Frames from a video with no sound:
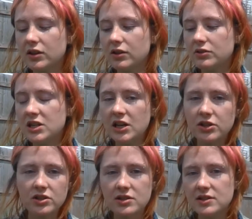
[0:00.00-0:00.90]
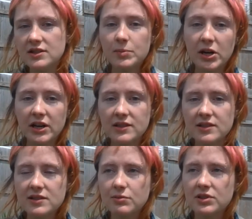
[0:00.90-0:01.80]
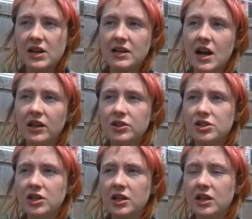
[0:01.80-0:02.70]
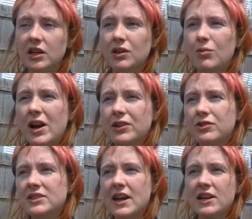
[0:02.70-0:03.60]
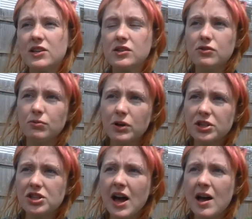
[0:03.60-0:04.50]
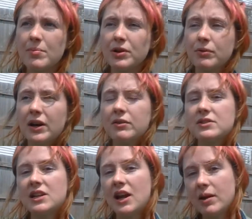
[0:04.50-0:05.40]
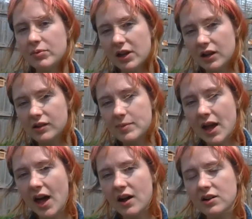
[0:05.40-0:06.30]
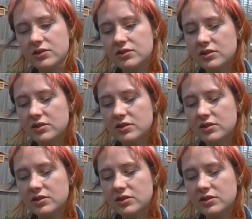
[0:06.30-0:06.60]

teenagers' experiences with technology and why you decided to do the workshop and where it was going to hypothetically be held.